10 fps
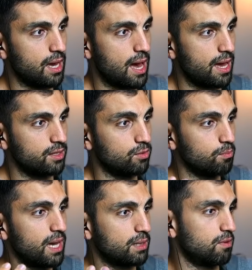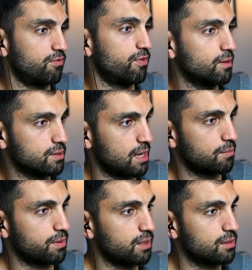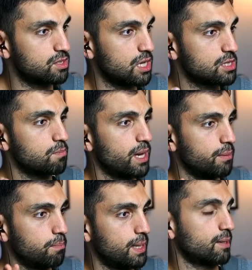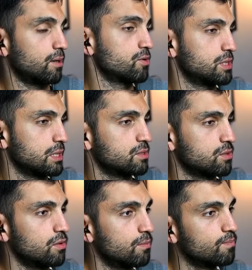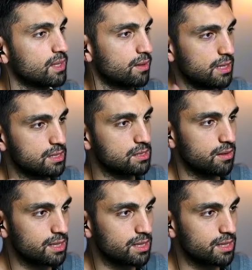you made me feel something just by being logic. So that's my